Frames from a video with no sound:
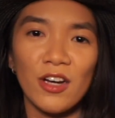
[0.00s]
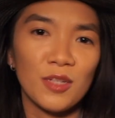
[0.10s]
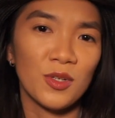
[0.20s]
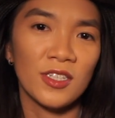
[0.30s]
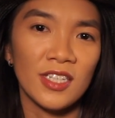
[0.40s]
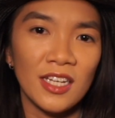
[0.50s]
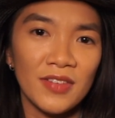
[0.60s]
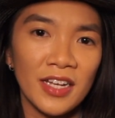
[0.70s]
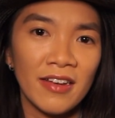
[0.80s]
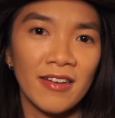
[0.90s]
it's perceived
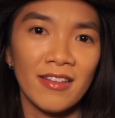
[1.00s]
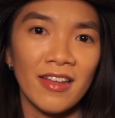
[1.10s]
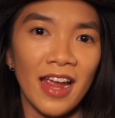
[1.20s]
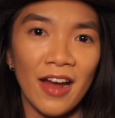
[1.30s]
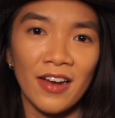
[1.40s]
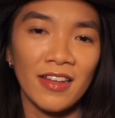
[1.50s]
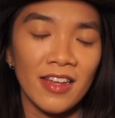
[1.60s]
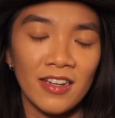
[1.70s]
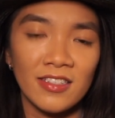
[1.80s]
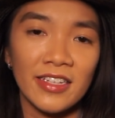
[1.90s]
in the area
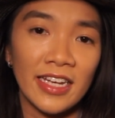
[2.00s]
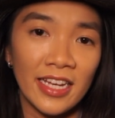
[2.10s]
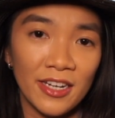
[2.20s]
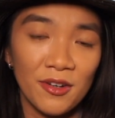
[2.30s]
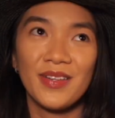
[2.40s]
that it's in.